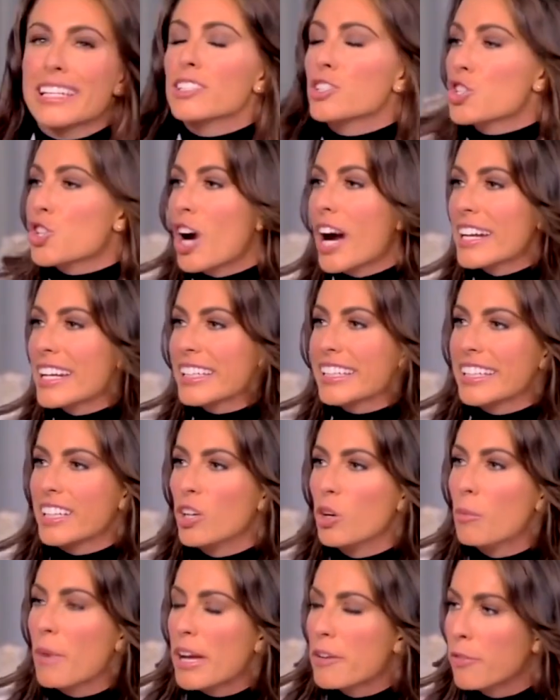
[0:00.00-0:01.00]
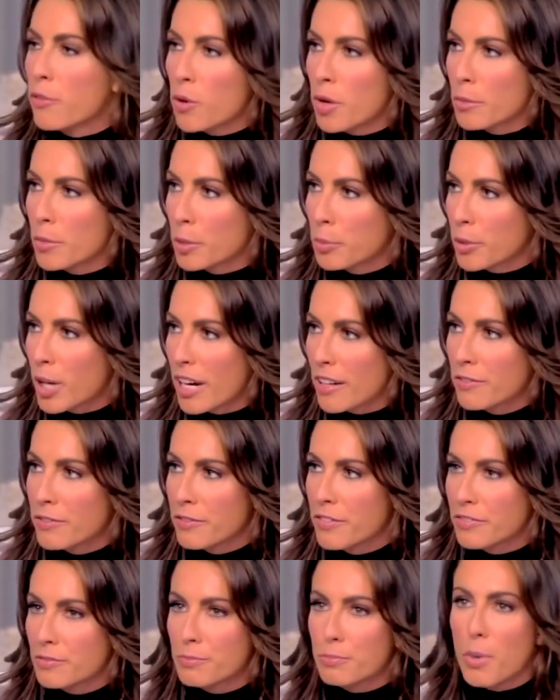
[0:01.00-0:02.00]
They didn't try to kill my former
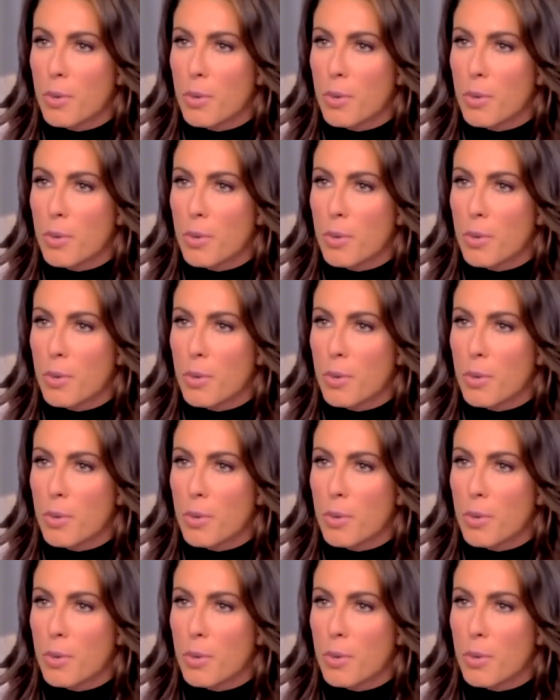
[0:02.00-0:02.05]
Abrams, who